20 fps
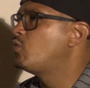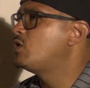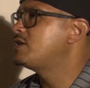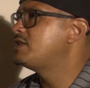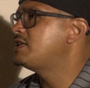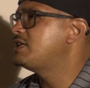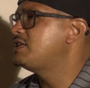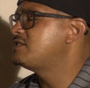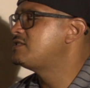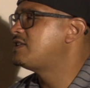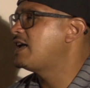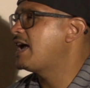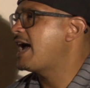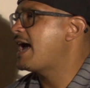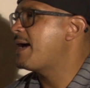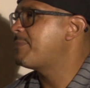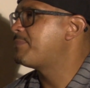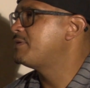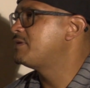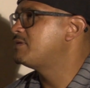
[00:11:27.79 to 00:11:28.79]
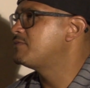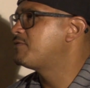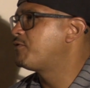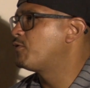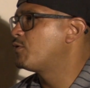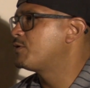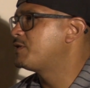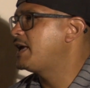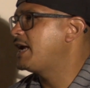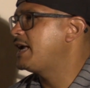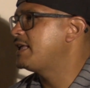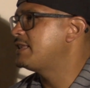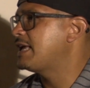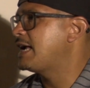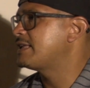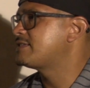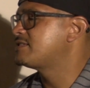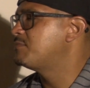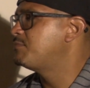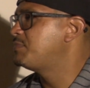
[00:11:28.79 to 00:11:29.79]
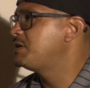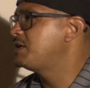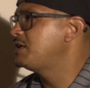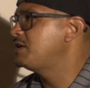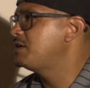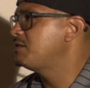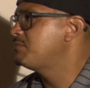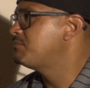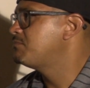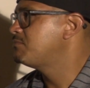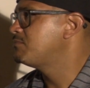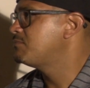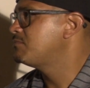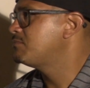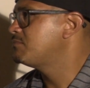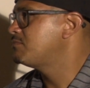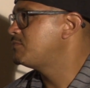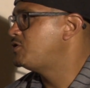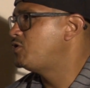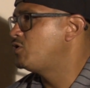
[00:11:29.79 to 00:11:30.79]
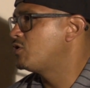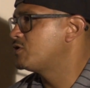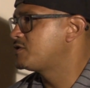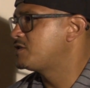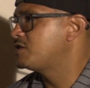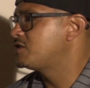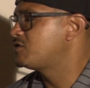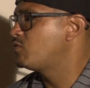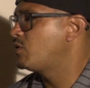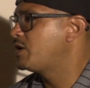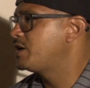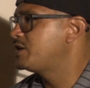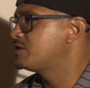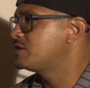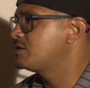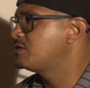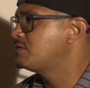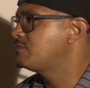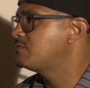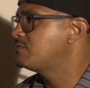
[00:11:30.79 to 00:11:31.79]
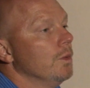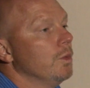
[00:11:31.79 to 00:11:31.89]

what needs to happen for that not to be your situation?